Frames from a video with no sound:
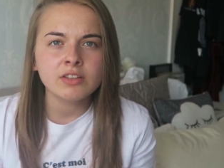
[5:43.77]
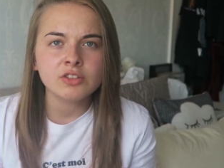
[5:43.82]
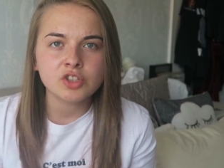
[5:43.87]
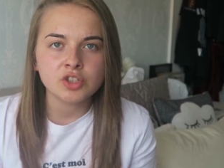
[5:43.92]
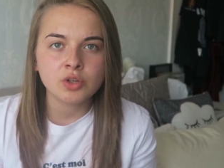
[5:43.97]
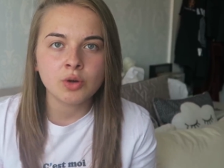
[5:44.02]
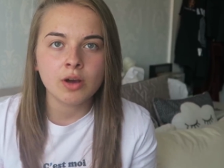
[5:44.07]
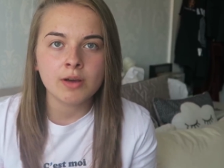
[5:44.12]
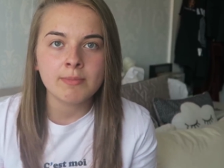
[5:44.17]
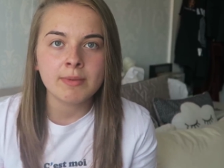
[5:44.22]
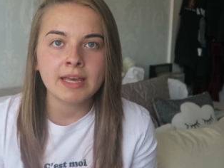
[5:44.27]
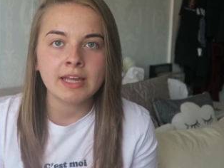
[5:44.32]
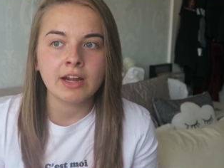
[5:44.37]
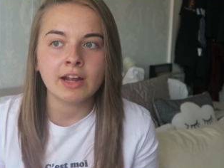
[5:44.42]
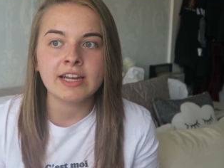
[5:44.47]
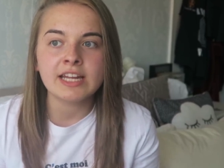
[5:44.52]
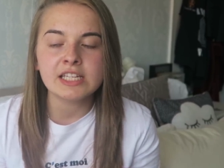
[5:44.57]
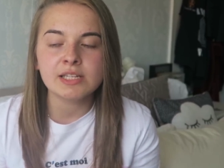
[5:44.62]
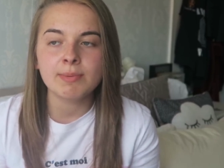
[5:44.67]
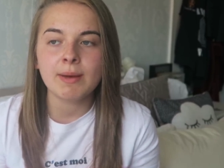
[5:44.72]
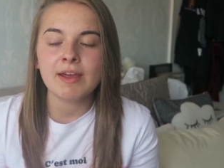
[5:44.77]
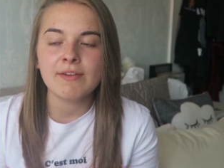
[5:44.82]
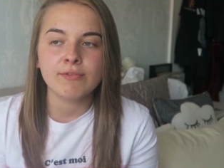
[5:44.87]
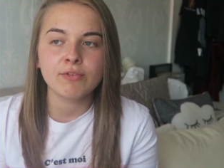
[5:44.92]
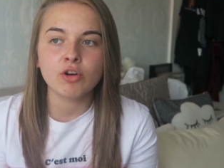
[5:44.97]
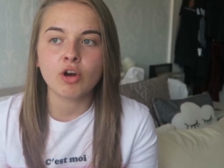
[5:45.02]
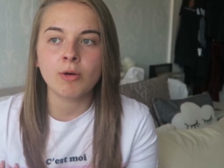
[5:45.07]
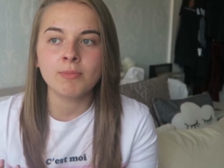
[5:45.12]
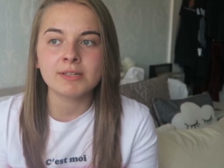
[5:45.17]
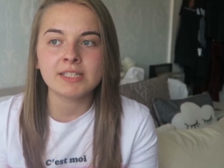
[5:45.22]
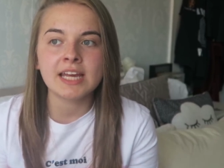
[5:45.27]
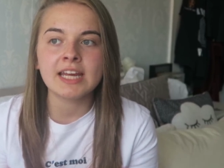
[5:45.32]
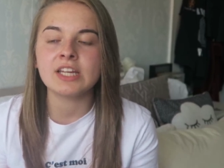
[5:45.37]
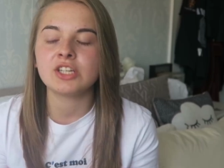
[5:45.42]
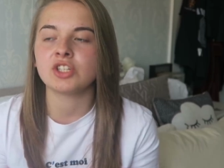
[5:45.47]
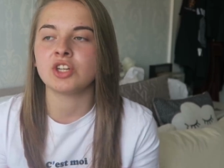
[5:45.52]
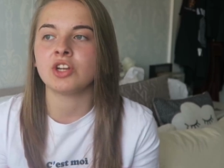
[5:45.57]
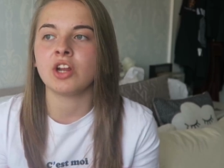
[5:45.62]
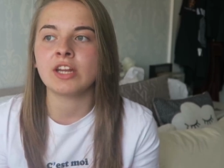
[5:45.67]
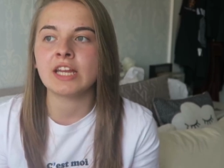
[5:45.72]
Do you know what I mean? I need to pay for
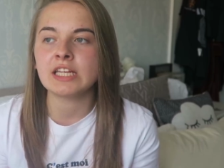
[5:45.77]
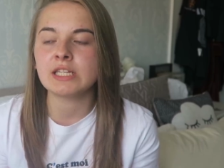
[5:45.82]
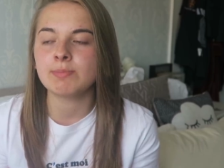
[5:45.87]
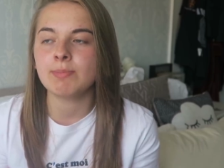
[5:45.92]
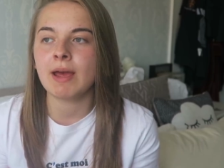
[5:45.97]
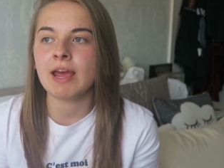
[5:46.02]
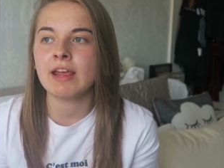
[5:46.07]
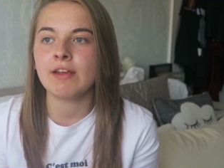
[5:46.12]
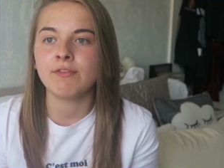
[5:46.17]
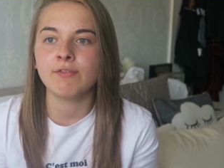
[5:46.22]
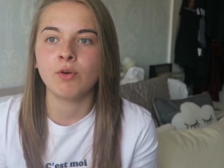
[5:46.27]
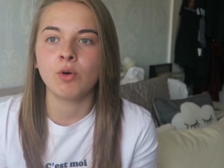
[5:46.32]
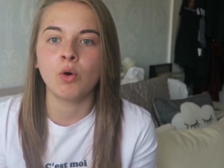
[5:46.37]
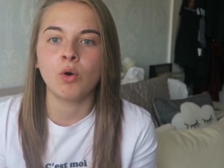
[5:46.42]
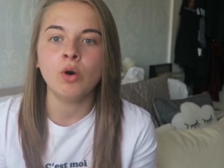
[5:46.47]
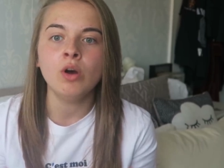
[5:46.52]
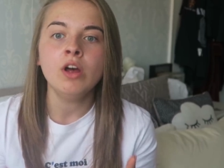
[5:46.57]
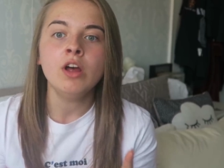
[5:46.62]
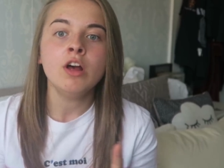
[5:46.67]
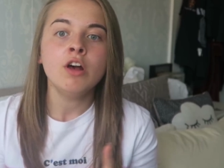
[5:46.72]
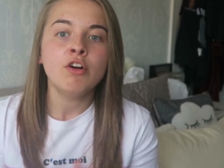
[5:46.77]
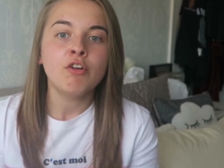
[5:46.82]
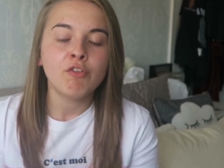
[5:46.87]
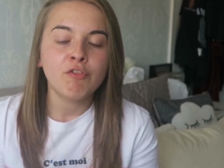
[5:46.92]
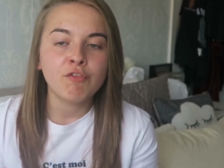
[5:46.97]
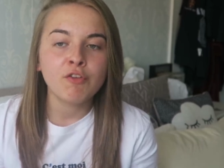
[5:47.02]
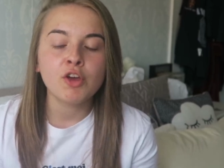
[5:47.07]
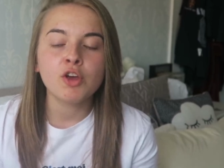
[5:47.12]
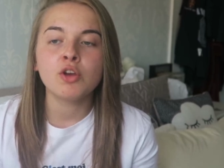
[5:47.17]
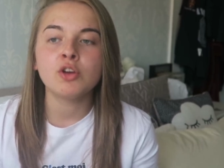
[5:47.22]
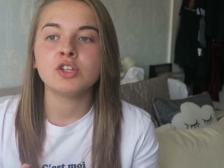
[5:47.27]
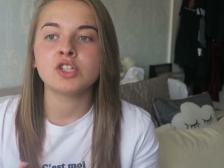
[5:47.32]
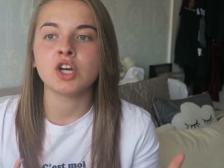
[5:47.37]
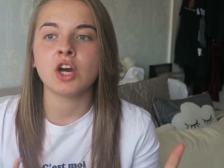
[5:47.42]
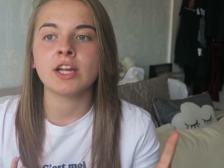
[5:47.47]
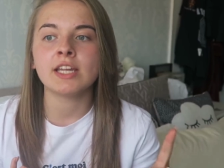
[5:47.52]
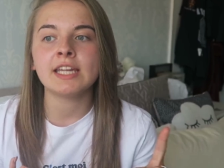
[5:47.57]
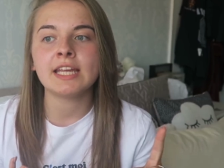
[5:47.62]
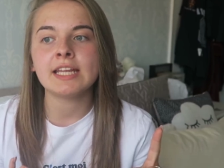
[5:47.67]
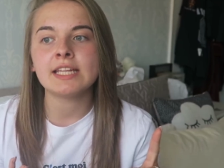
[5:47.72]
accommodation, I need to pay for food,
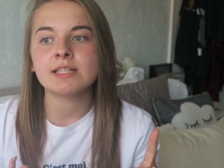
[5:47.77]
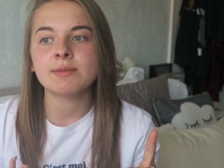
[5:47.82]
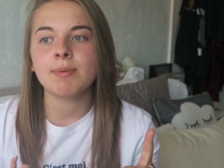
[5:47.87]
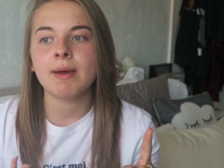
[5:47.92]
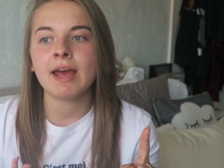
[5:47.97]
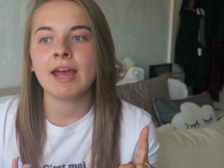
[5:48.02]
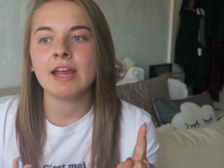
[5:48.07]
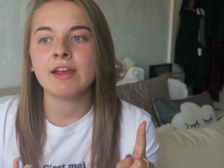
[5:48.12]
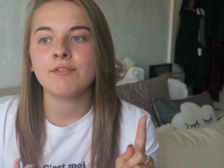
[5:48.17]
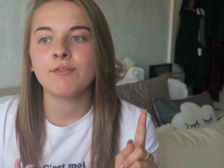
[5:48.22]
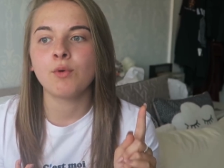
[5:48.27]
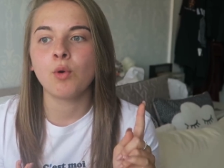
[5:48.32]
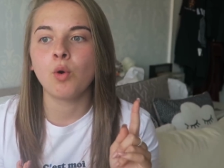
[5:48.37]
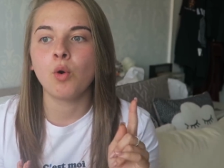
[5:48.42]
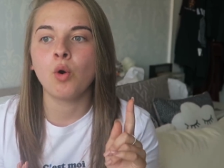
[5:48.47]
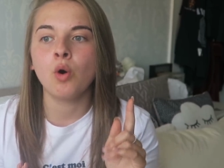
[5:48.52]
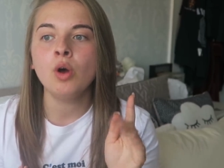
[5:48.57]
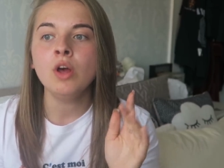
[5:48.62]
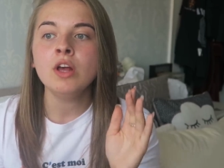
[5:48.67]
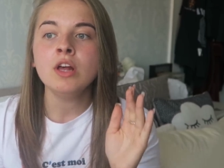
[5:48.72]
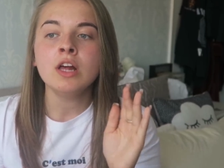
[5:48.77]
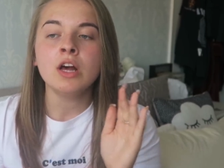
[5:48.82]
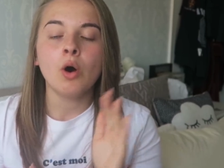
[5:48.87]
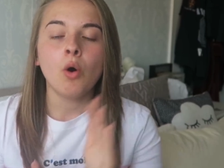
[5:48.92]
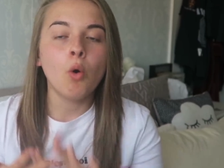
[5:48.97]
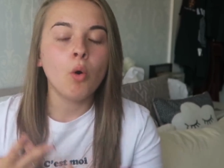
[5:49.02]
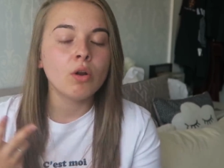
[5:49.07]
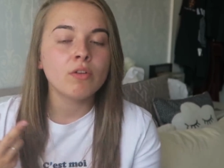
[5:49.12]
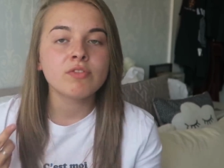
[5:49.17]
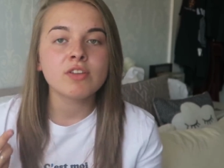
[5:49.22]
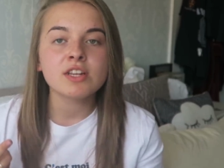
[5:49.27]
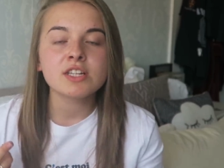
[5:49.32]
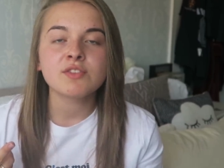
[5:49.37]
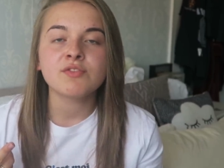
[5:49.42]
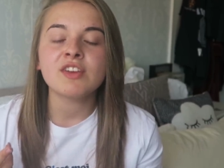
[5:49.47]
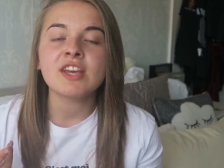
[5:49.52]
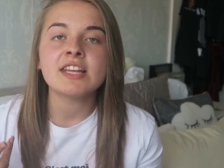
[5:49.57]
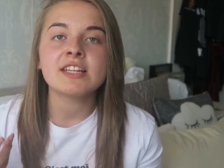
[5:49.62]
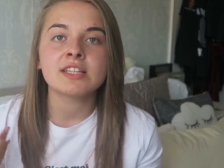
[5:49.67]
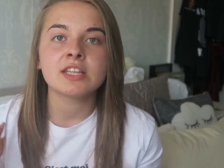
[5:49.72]
I need to pay for all of those
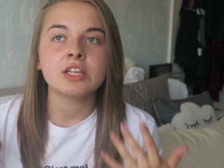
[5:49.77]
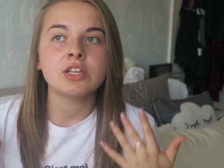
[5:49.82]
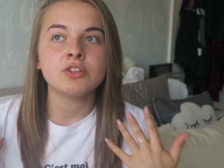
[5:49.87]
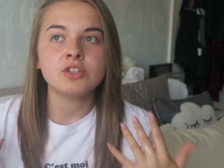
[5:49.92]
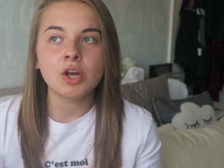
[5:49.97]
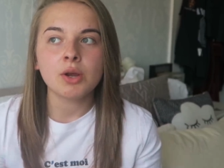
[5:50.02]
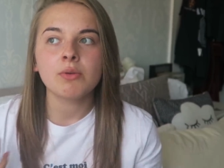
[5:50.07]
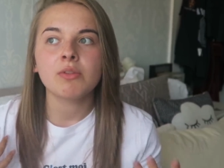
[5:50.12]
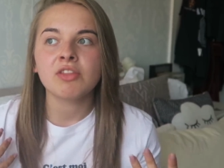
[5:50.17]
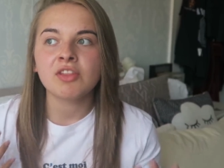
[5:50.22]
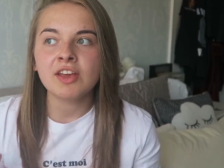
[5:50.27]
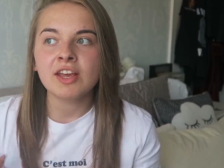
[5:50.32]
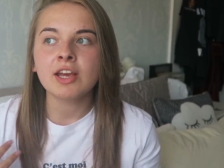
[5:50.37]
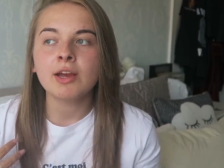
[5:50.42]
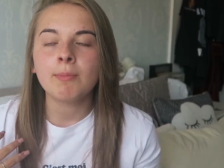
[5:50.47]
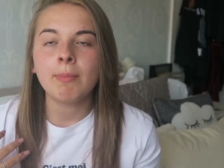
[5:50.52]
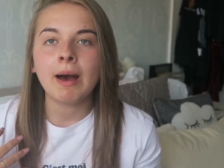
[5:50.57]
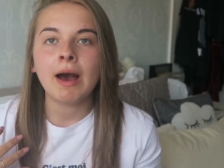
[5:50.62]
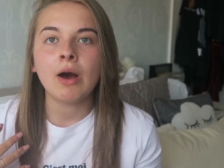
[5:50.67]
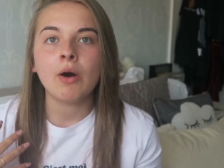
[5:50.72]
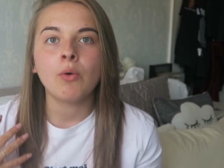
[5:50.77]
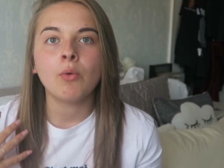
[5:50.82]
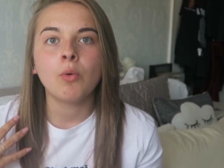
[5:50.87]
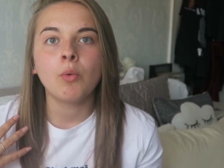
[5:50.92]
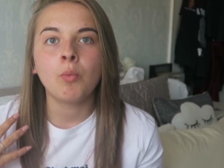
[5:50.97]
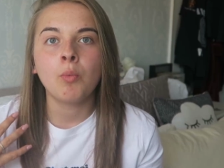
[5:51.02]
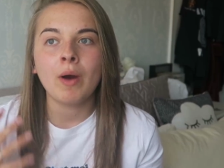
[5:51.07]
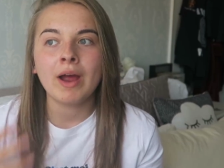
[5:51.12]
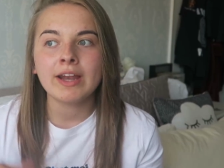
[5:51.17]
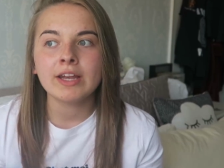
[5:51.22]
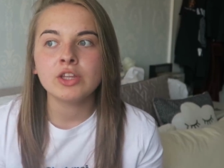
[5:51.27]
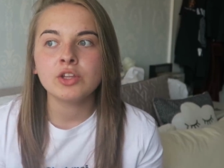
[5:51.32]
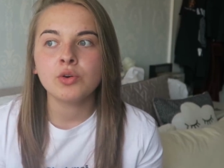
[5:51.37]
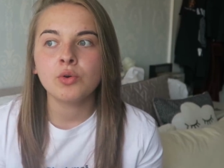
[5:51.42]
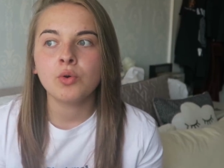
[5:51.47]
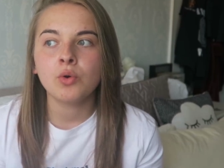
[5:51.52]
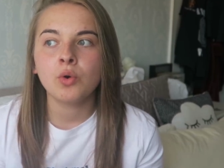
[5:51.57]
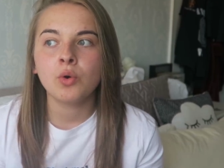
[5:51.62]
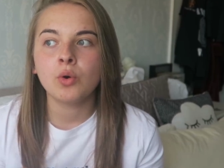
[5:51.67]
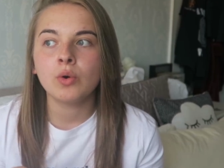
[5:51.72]
fees that you don't think about when
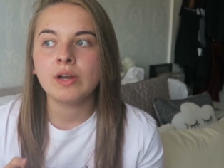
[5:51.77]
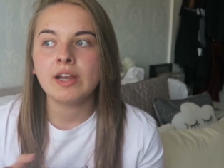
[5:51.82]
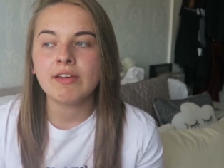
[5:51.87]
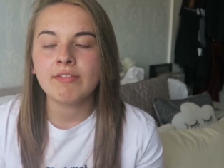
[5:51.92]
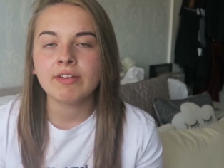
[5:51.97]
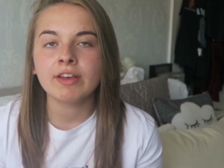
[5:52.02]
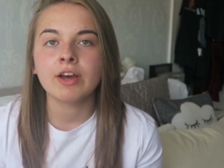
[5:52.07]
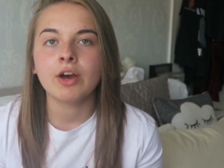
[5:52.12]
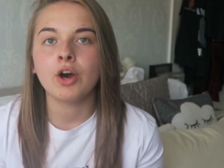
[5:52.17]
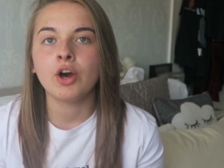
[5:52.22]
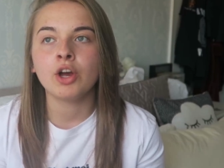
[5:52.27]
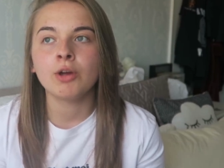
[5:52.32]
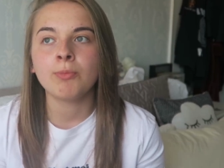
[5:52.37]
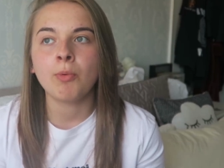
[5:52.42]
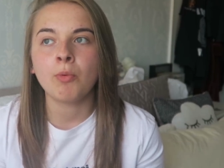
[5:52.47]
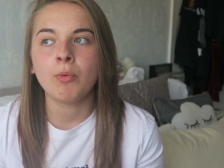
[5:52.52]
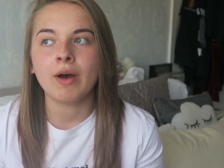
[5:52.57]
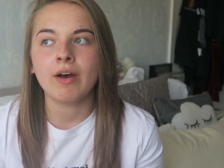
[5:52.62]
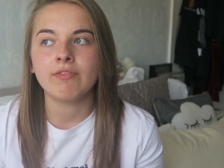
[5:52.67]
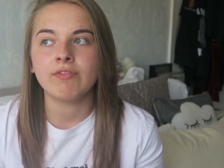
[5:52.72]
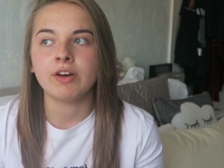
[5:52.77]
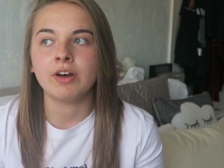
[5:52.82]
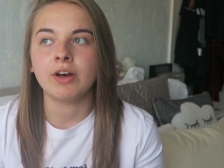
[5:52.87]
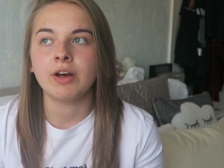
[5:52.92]
you're living at home or whatever.